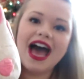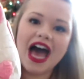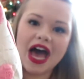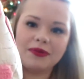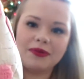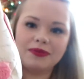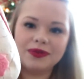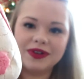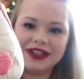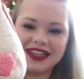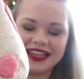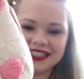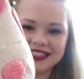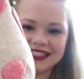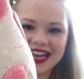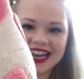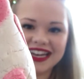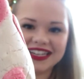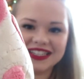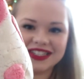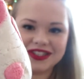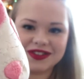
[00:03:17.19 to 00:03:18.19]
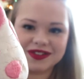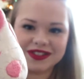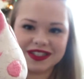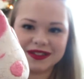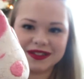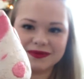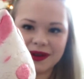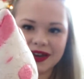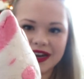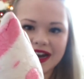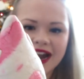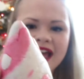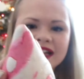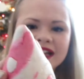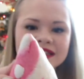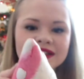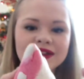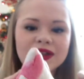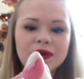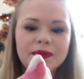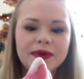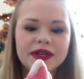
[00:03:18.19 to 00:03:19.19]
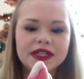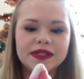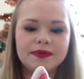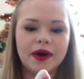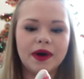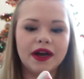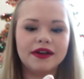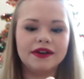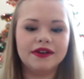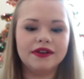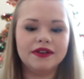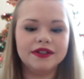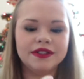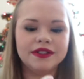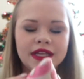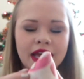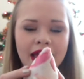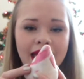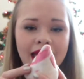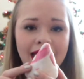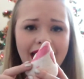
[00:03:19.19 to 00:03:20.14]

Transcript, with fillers: I'm really excited to use this one. It has a little bit of sparkles,